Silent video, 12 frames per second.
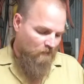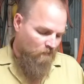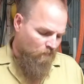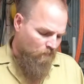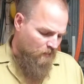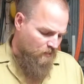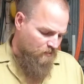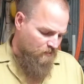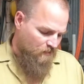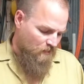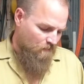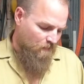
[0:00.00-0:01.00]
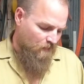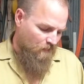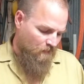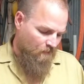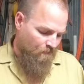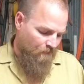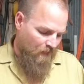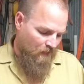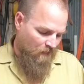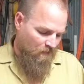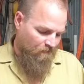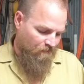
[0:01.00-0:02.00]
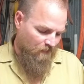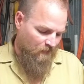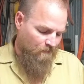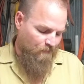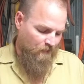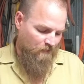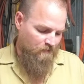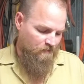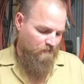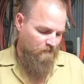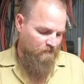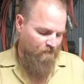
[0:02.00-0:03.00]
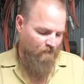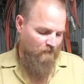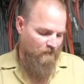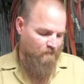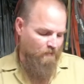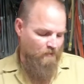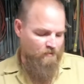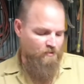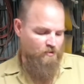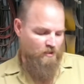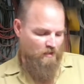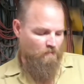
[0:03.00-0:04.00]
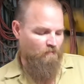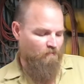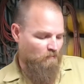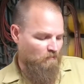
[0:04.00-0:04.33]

I'll read you something here out of Philippians. It's Philippians chapter 4,